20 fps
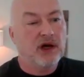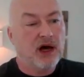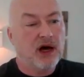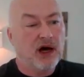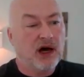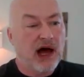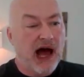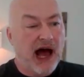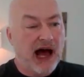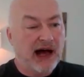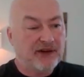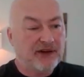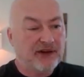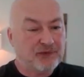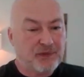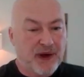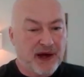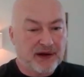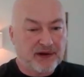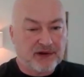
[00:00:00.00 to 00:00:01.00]

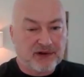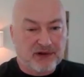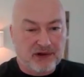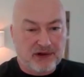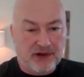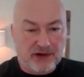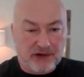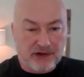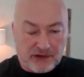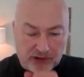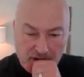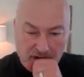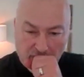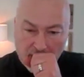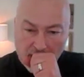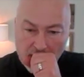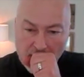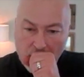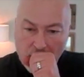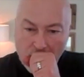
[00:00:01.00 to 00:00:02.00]
aspect to this.
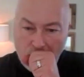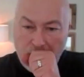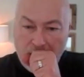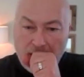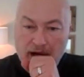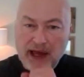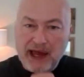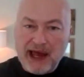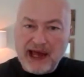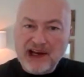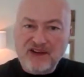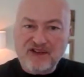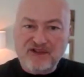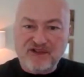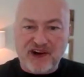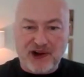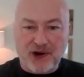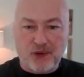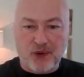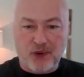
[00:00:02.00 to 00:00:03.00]
Any
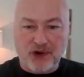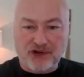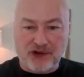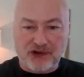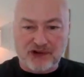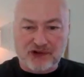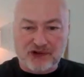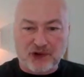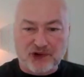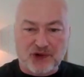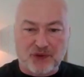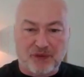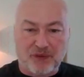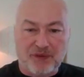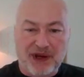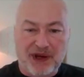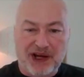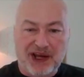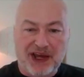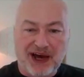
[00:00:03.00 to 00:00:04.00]
final words on social
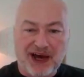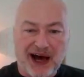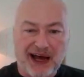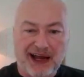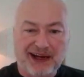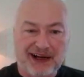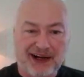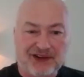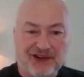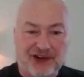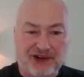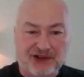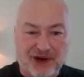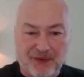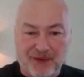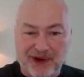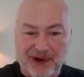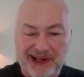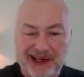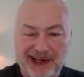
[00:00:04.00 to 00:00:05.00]
media icons? Because I
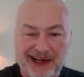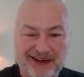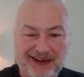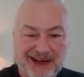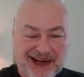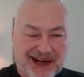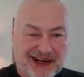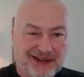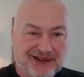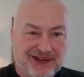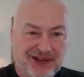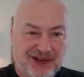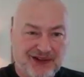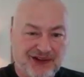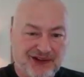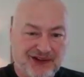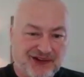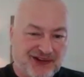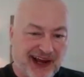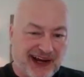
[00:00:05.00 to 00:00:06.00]
want to get to the
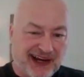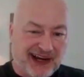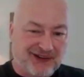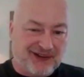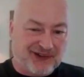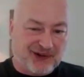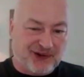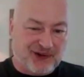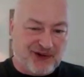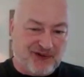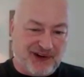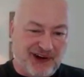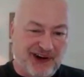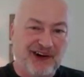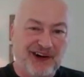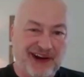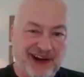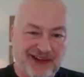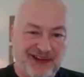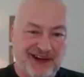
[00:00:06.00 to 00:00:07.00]
second sort of
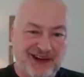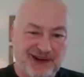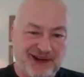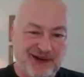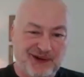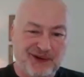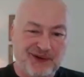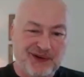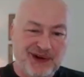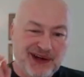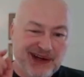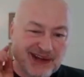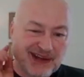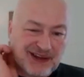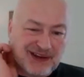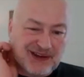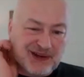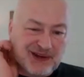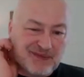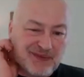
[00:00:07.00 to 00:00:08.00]
area that you
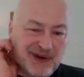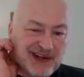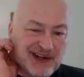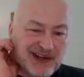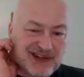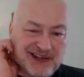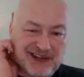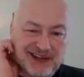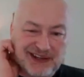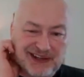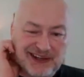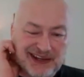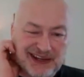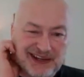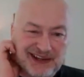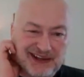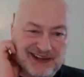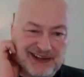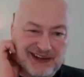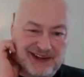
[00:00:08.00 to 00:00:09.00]
mentioned
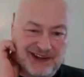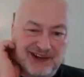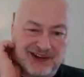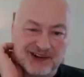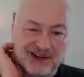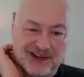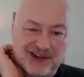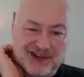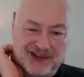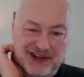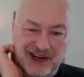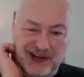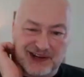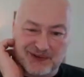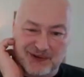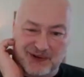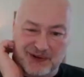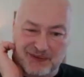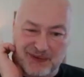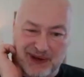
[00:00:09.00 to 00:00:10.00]
in your exchange
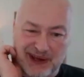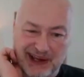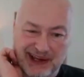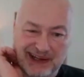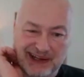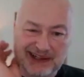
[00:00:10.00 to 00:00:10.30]
with me.